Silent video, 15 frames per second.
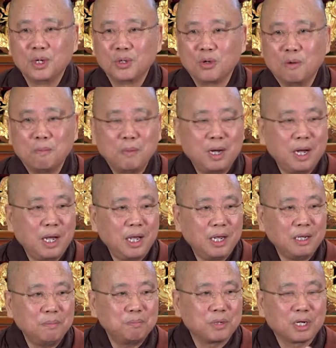Your
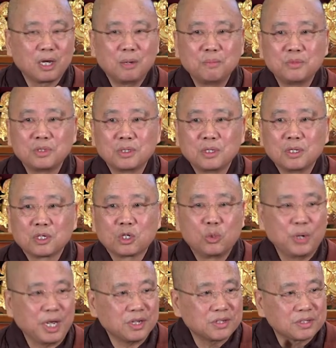mind becomes
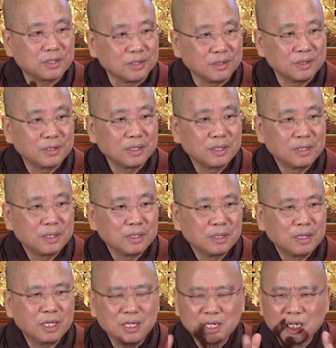quiescent
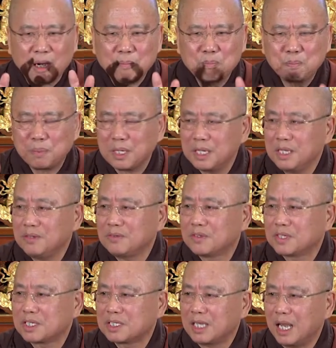in complete
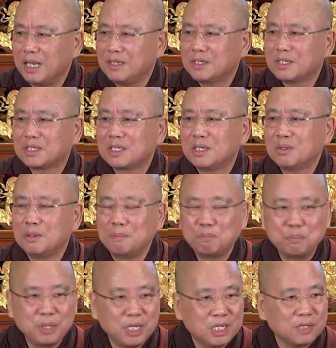standstill
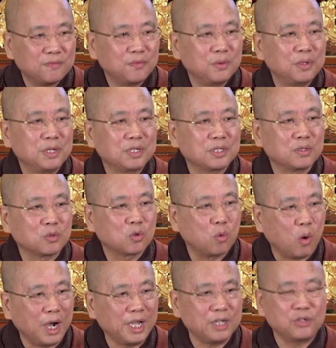and peacefulness and
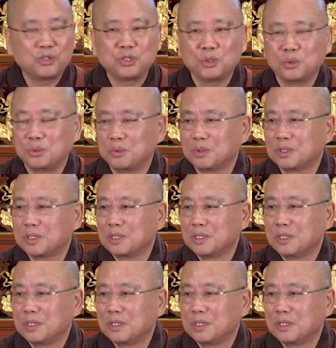quietude,